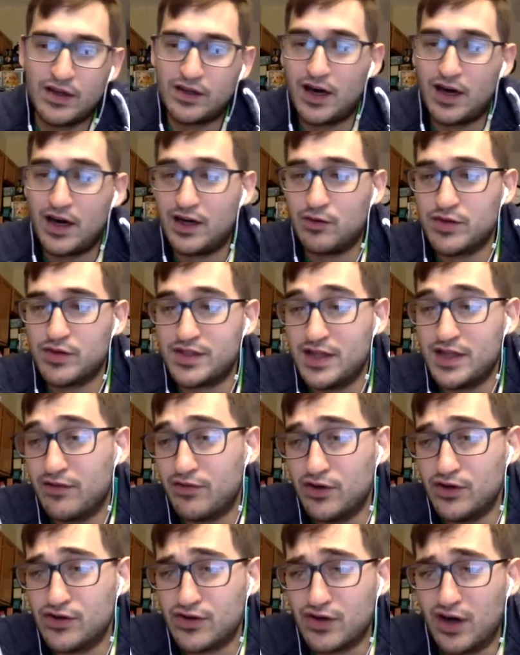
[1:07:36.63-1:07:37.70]
Conor was
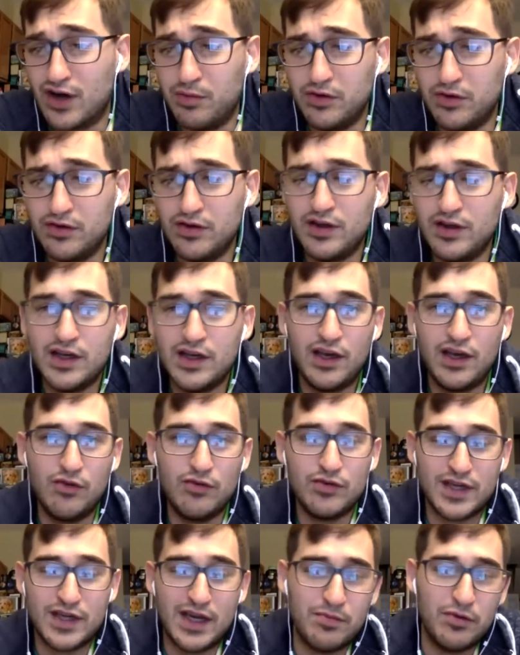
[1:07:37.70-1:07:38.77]
never in trouble. He
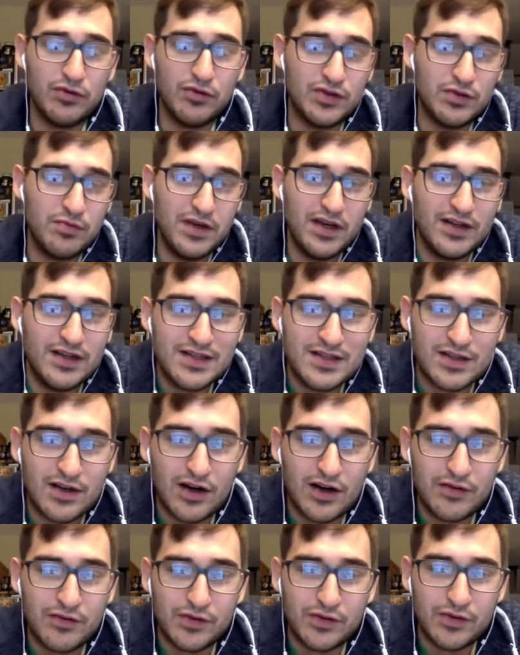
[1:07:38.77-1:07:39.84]
was able to be in his
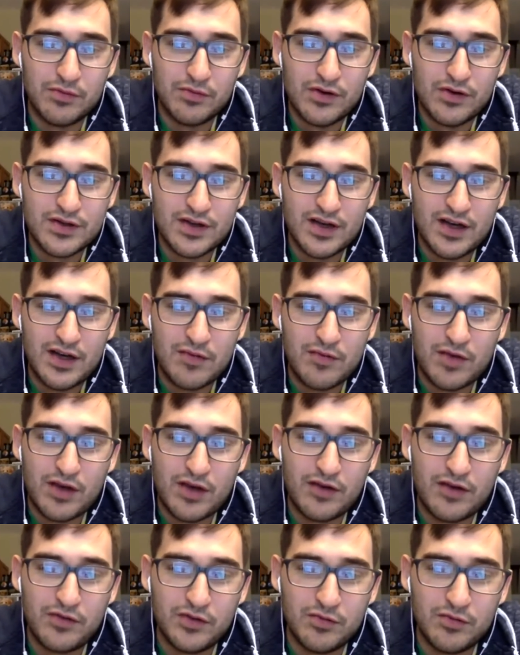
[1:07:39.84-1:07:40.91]
guard for the most time,
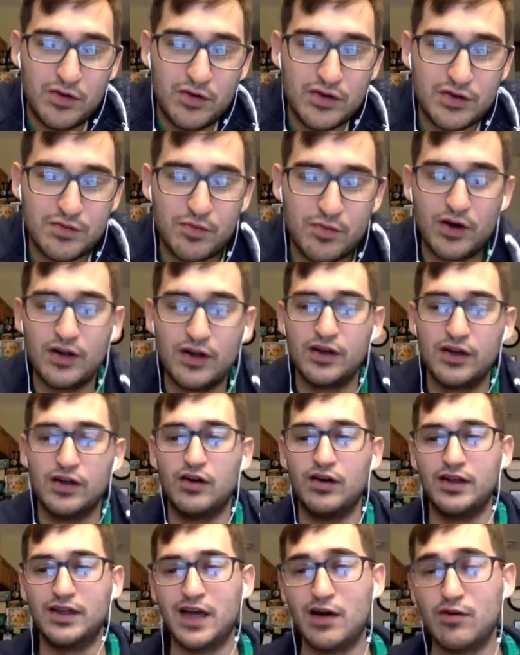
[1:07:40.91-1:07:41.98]
man, for the most part, you know.
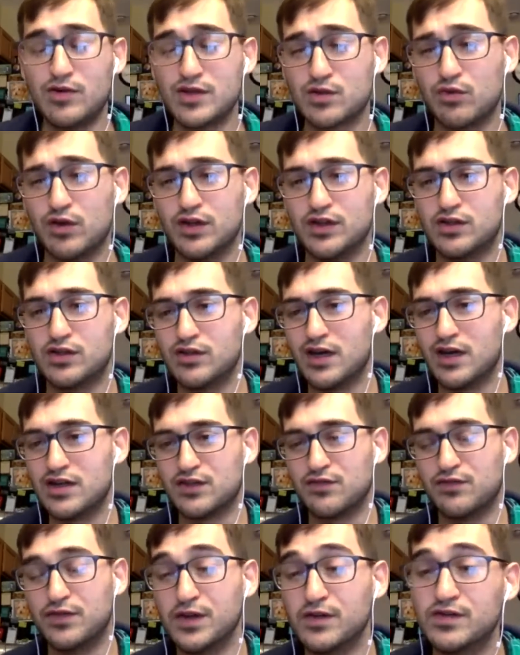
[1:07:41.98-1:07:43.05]
And that was,
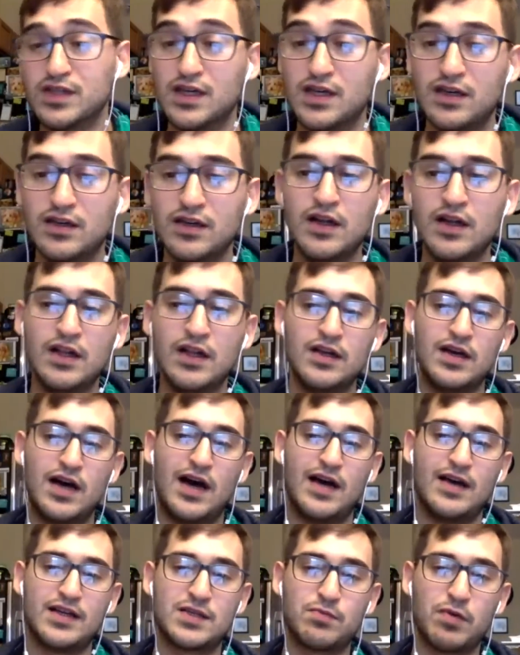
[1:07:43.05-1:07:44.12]
2015?
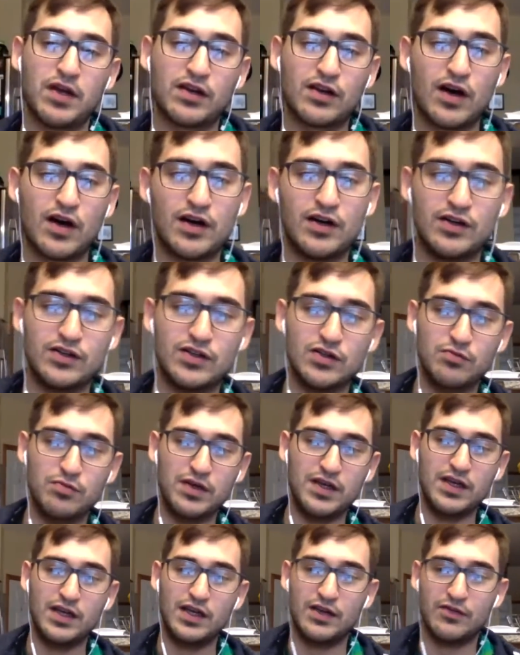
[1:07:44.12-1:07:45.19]
I expect Conor to
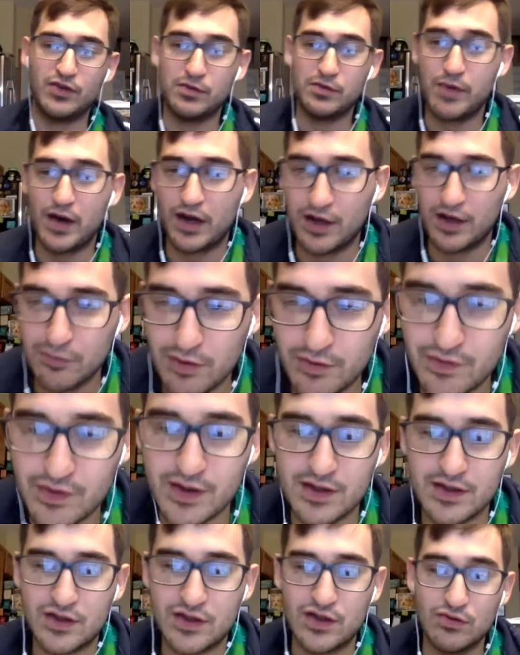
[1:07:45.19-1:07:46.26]
be even better with
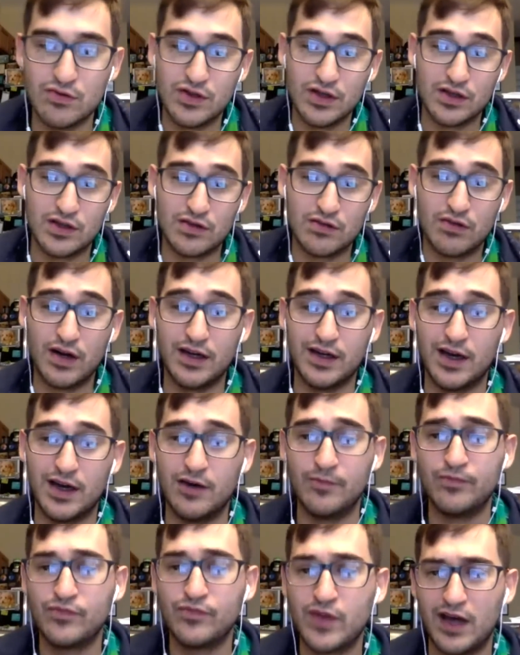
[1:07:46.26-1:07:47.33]
his jiu-jitsu right
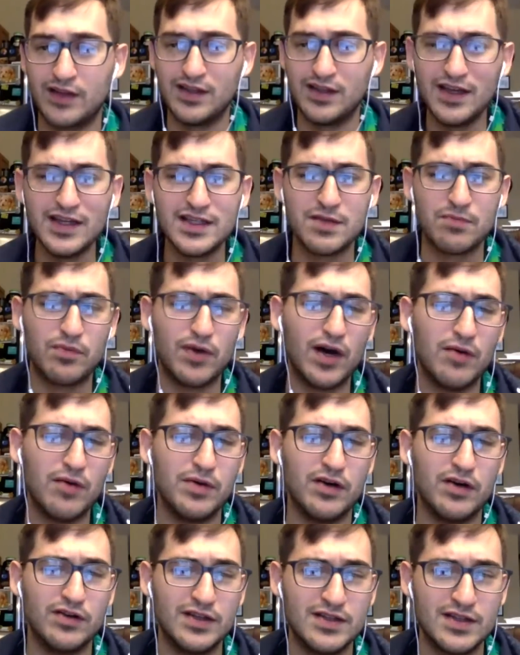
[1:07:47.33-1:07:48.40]
now. I think he's a brown
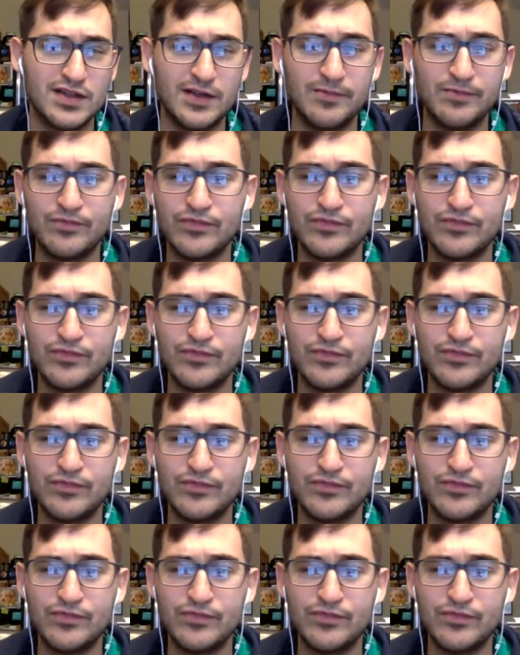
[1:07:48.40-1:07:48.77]
belt, isn't he?